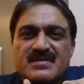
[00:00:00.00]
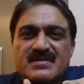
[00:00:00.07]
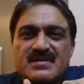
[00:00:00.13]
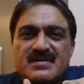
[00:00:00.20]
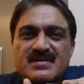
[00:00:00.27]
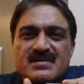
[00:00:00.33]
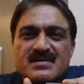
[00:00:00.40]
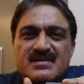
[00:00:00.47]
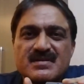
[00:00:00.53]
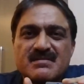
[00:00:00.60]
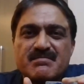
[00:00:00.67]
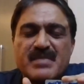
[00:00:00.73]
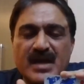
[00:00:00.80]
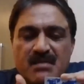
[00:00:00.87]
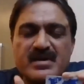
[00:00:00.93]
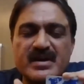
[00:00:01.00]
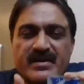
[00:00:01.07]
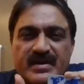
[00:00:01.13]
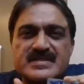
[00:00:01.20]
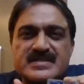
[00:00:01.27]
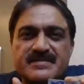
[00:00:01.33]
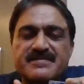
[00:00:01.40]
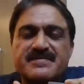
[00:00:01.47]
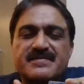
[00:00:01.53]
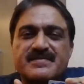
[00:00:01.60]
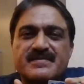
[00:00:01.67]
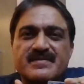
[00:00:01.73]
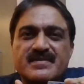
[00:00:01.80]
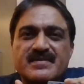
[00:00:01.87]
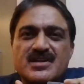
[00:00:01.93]
Become aggressive.
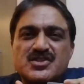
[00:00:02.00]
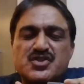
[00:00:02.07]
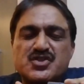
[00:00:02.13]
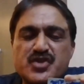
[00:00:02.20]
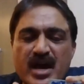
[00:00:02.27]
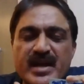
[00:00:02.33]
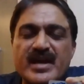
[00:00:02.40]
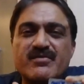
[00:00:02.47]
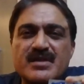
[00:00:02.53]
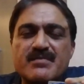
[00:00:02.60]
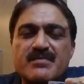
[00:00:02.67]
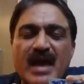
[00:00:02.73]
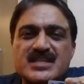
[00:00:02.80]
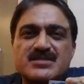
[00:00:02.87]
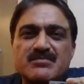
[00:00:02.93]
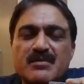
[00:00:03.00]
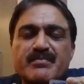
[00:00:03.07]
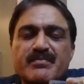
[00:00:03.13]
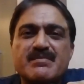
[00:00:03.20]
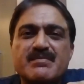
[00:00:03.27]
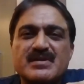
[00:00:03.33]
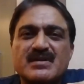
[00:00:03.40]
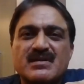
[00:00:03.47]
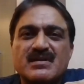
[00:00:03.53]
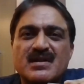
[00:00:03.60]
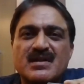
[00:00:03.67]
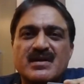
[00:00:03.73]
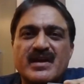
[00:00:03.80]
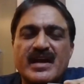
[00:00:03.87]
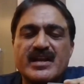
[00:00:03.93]
Share it with the maximum people
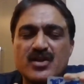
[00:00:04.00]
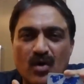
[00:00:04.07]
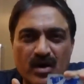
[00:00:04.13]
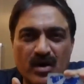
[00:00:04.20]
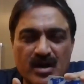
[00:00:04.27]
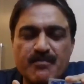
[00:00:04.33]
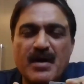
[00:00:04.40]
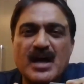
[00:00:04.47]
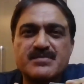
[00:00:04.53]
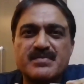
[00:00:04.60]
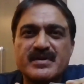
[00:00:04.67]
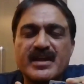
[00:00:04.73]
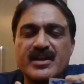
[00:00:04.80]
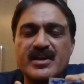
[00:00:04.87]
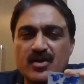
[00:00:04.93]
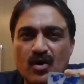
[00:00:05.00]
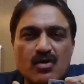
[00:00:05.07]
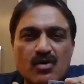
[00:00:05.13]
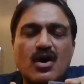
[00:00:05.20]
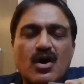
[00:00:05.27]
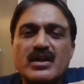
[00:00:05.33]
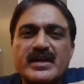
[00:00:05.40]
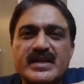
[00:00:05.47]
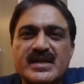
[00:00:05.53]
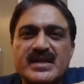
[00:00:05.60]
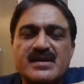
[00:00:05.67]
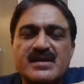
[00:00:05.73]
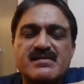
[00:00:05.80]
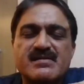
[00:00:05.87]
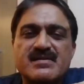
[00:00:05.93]
in your apartment, in your
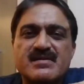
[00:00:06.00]
colony.